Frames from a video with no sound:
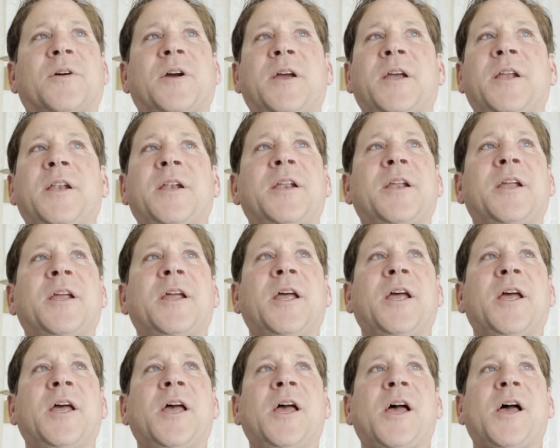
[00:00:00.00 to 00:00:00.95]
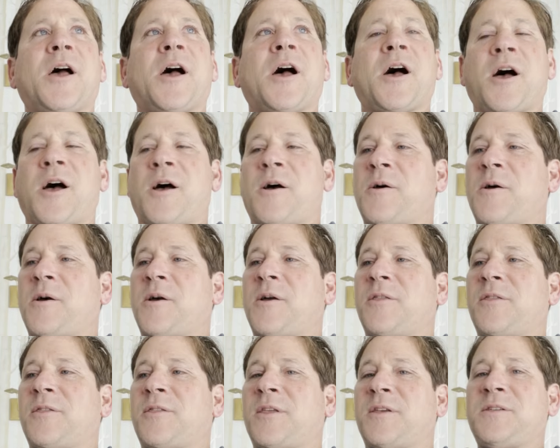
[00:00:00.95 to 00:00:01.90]
great. Uh,
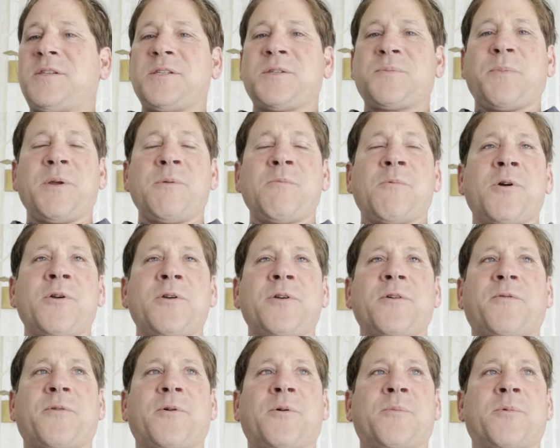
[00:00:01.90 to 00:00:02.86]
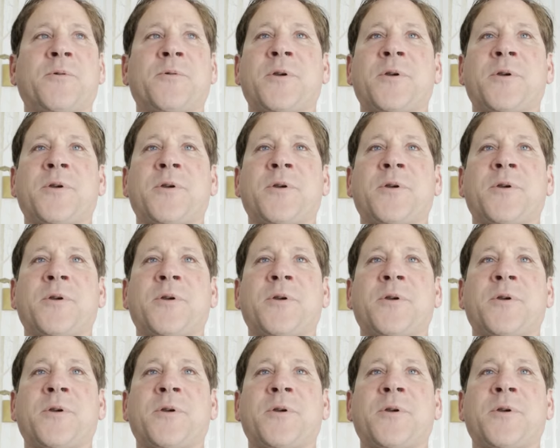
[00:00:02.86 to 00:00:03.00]
this has been wonderful,